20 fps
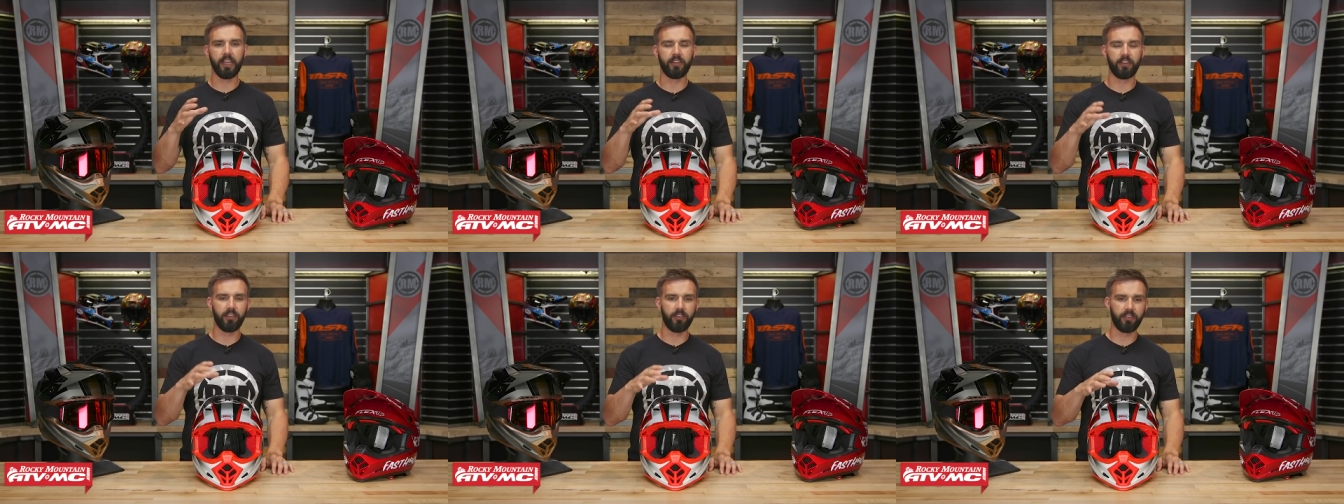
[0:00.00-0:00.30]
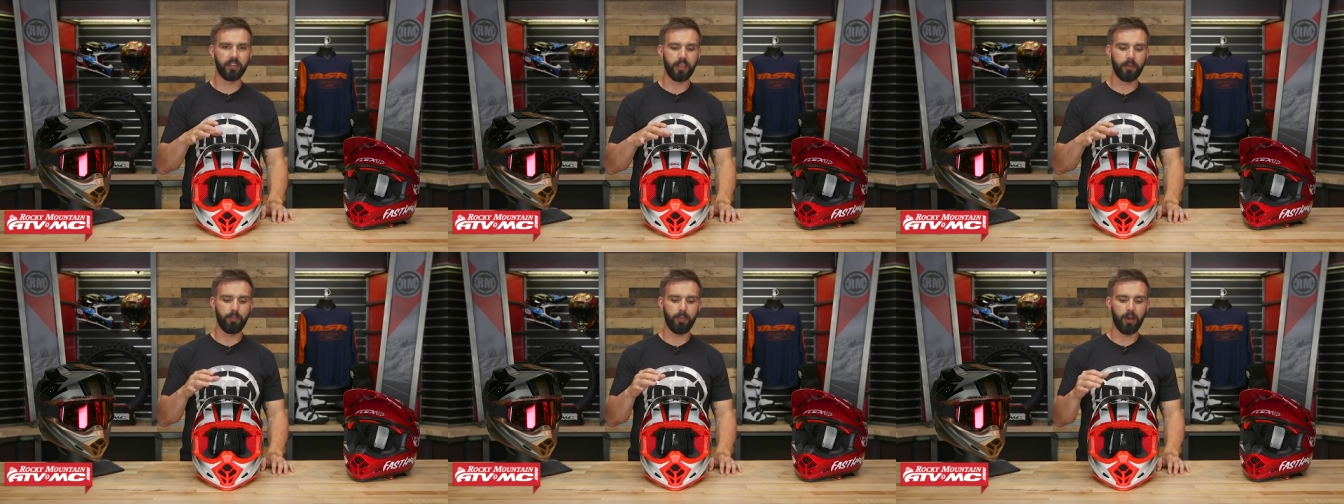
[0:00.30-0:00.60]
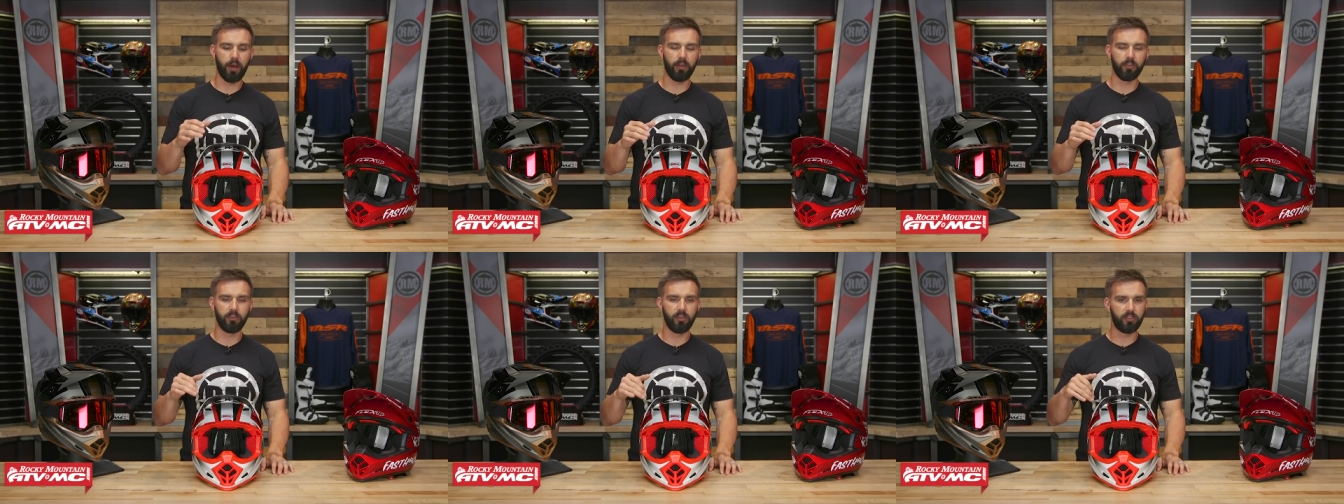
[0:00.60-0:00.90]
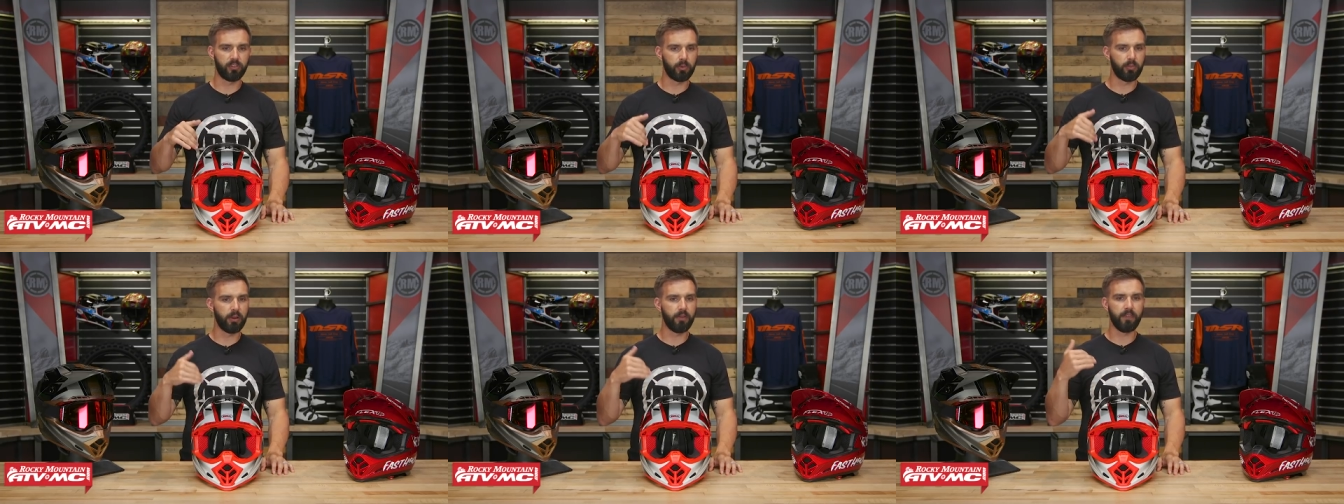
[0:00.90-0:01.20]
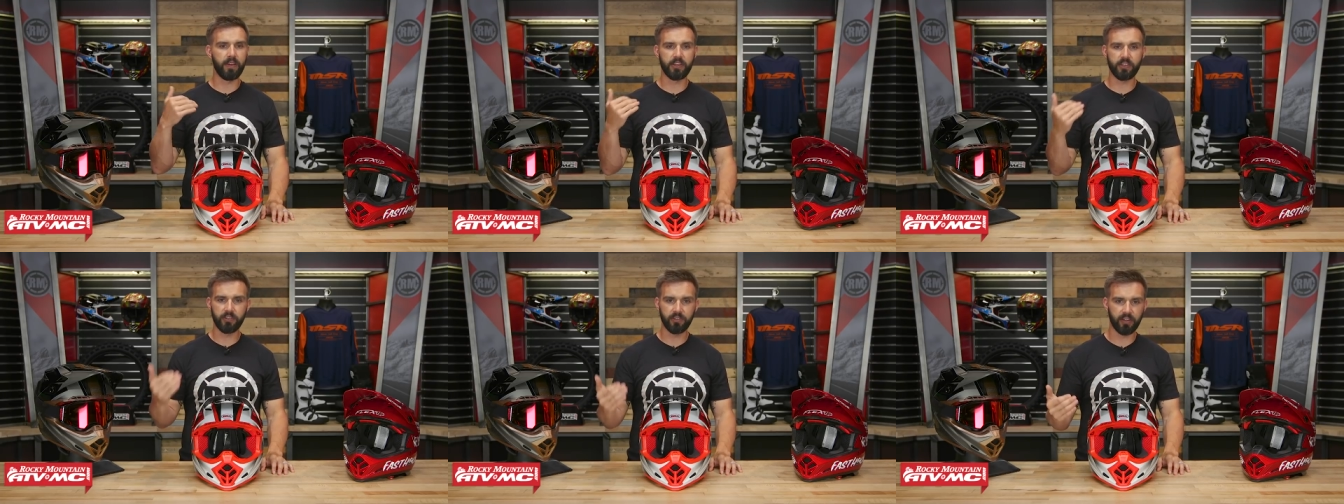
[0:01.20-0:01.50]
to see Bell do some
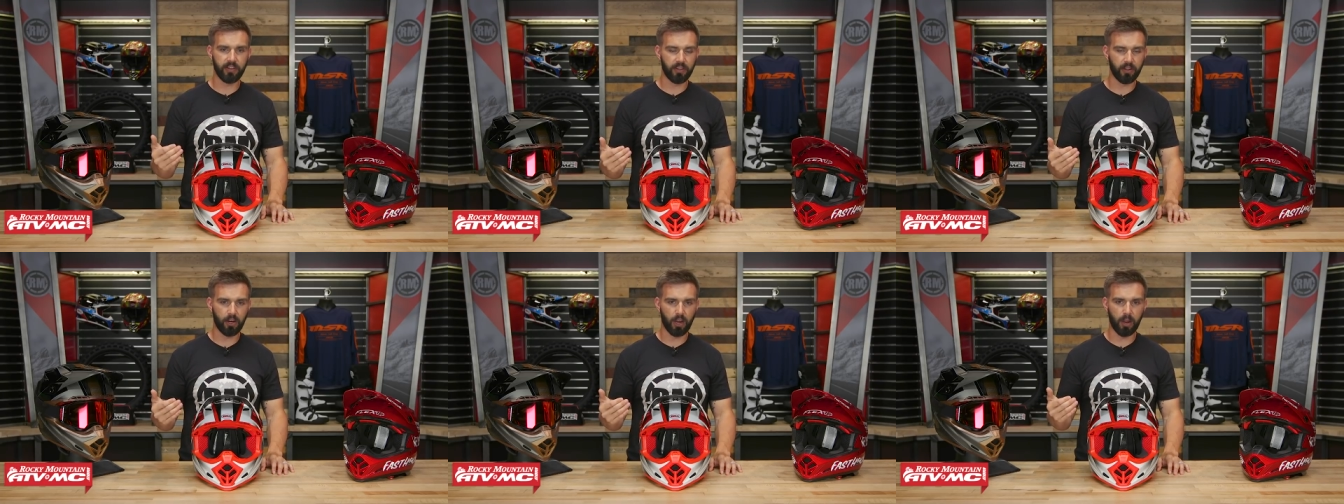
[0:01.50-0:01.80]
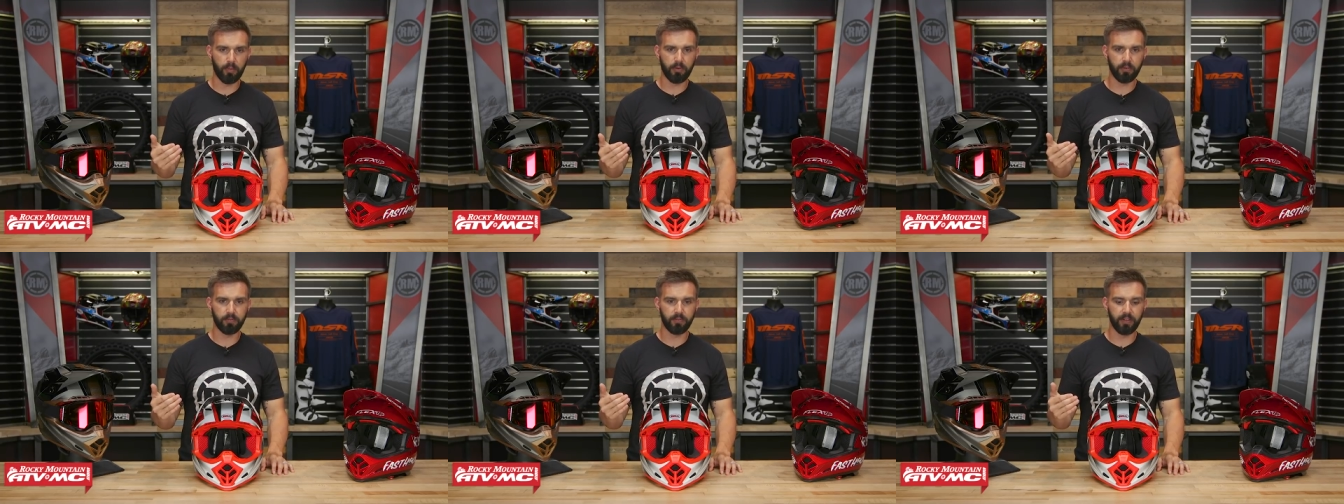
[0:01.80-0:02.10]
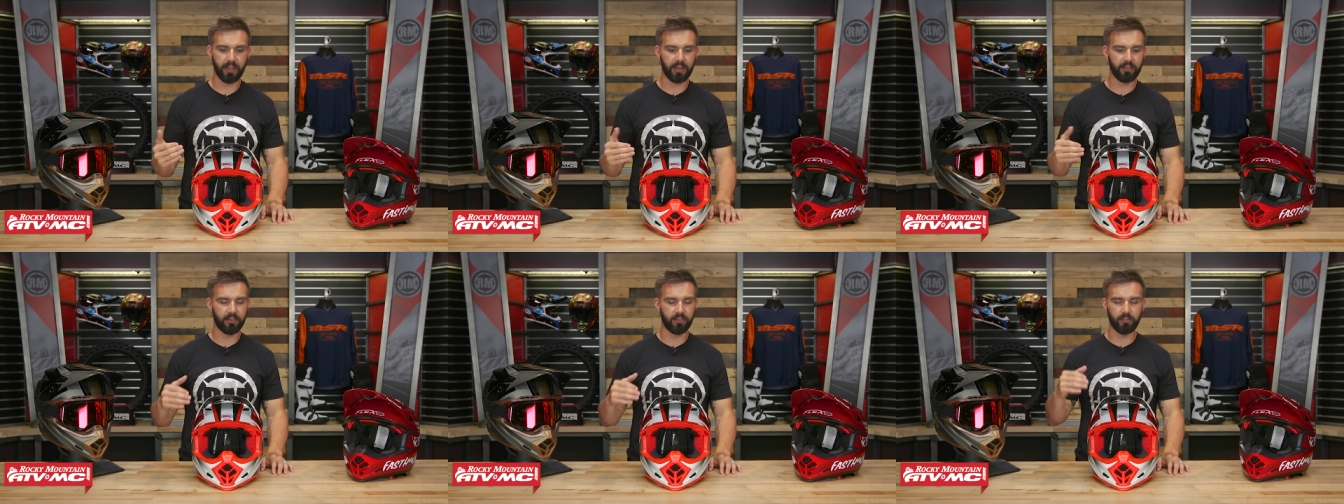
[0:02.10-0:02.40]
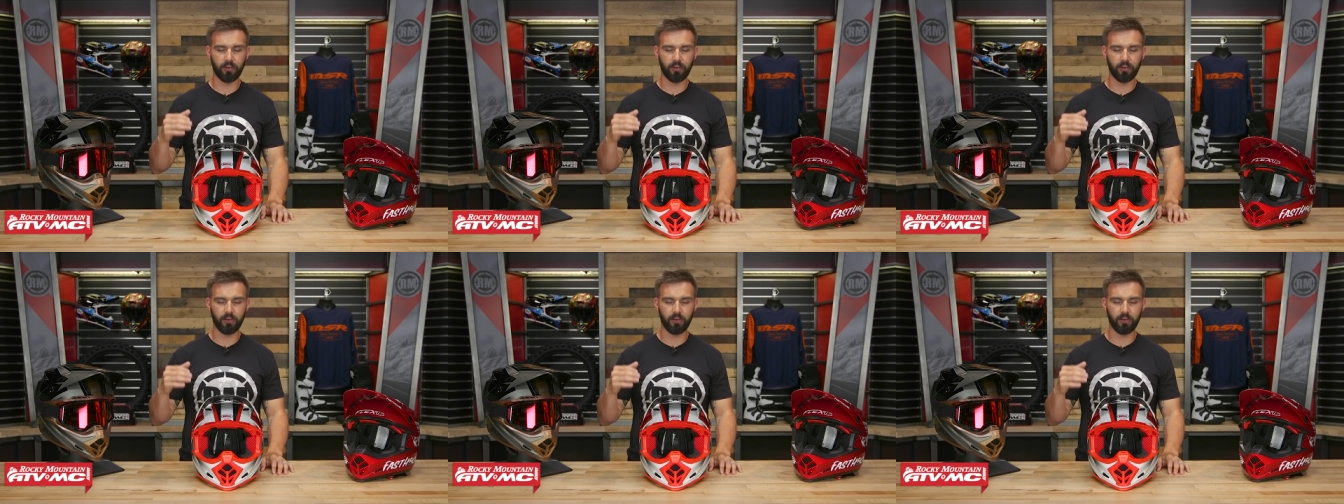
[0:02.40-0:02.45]
revisions on the Carbon Flex.